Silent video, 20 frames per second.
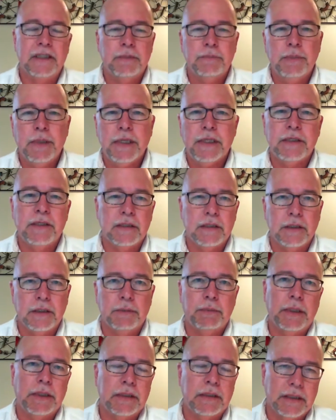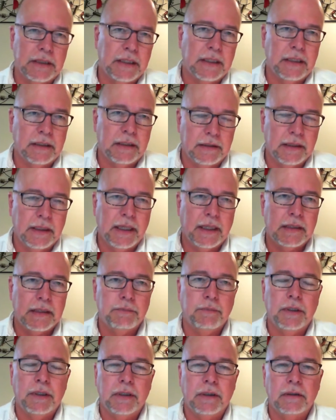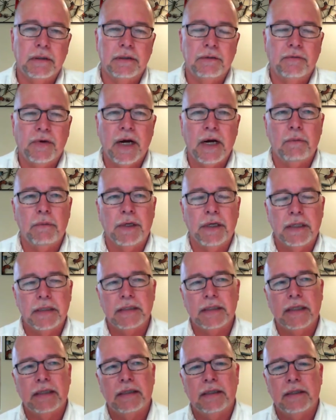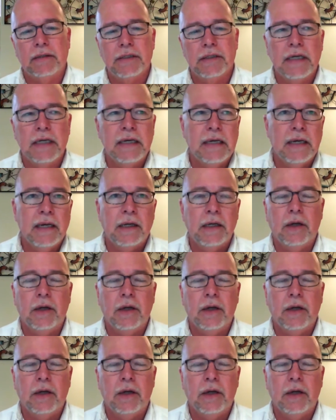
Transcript: suspicious, especially to, in today's political environment, is that there's,